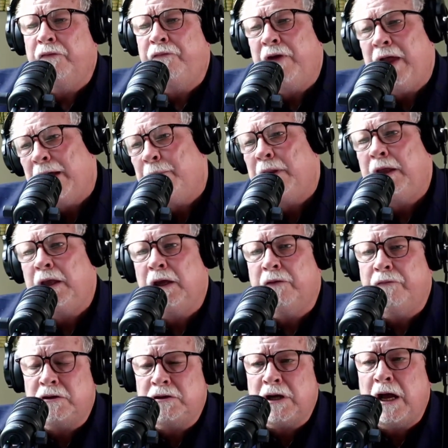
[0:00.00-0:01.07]
family,
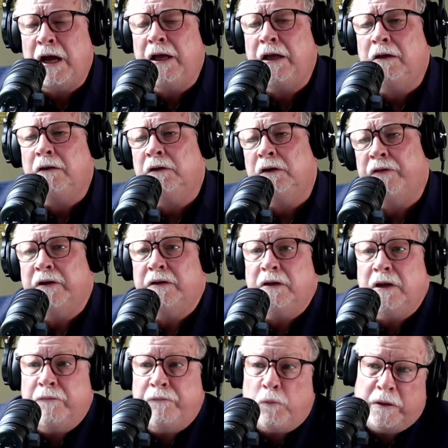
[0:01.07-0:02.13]
of the child,
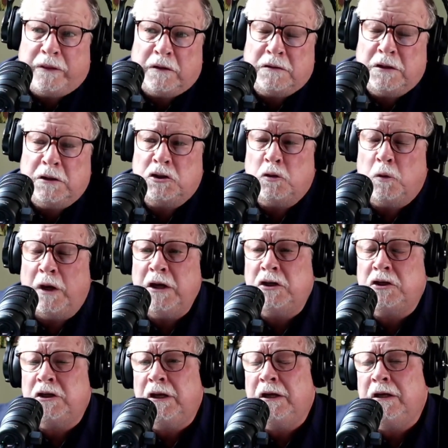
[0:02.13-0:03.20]
of what the
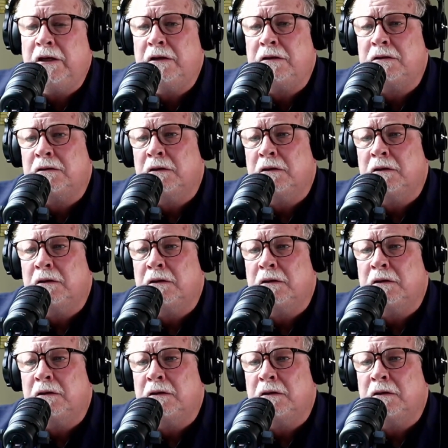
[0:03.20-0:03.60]
situation is.